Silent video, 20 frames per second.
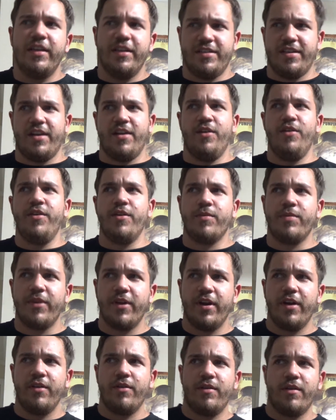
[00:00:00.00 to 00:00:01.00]
He's like, oh, you
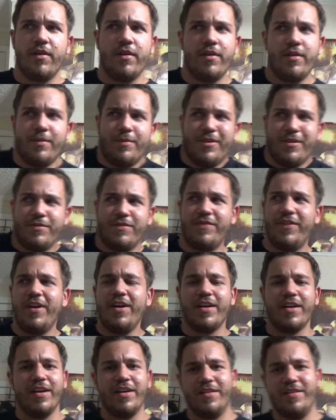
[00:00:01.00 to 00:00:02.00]
plan on going hard? I'm like,
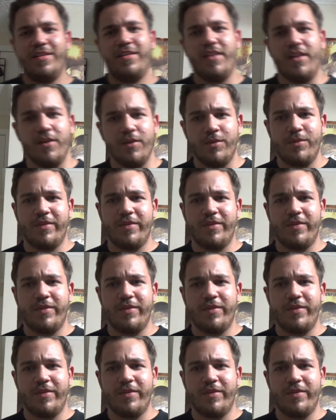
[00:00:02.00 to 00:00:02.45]
fuck, I, you know,